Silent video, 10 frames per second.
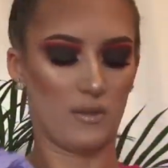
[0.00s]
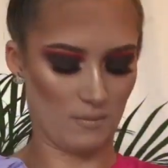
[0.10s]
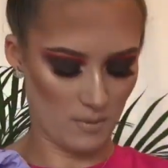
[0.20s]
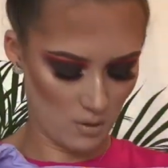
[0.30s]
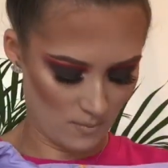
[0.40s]
the
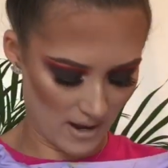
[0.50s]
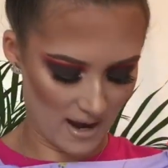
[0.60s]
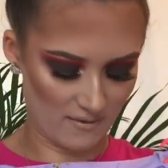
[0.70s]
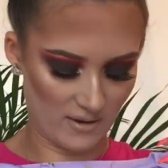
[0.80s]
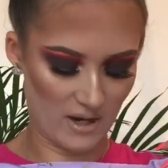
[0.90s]
boob
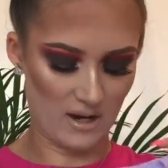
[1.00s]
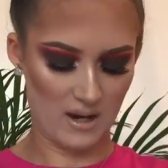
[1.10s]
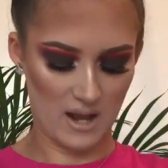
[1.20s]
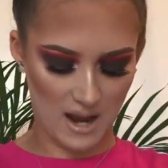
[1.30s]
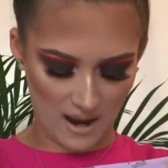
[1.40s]
area
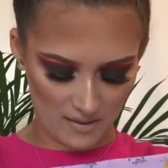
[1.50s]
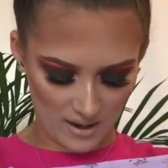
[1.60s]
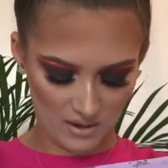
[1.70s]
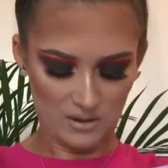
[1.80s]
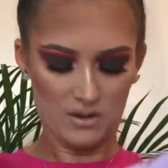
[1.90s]
and
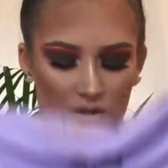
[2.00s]
then